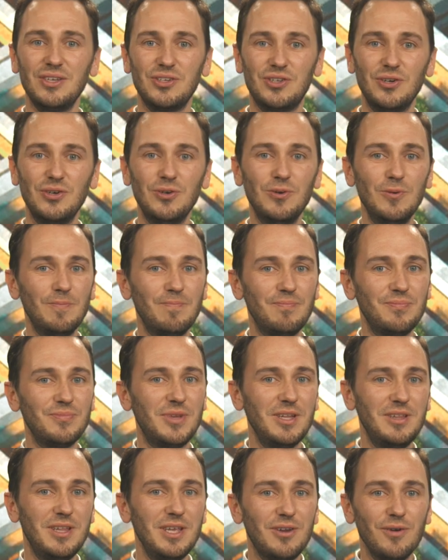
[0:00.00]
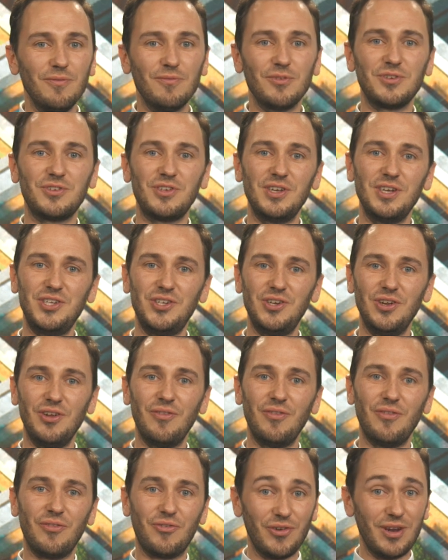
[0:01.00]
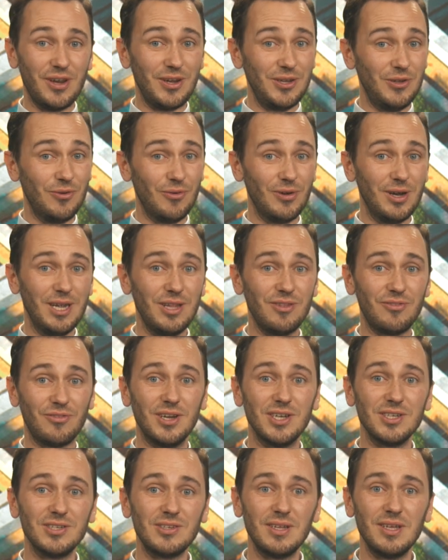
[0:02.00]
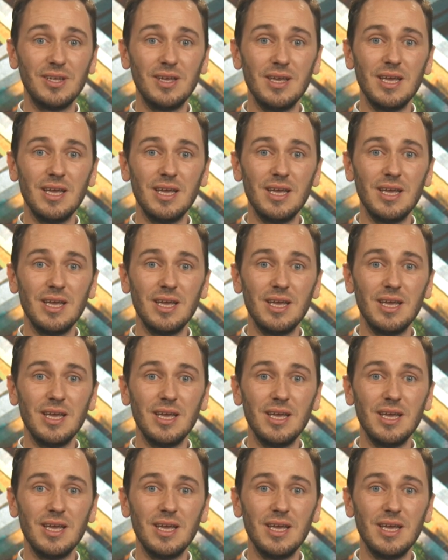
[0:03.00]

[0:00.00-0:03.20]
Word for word: So, did the conversation trigger your interest?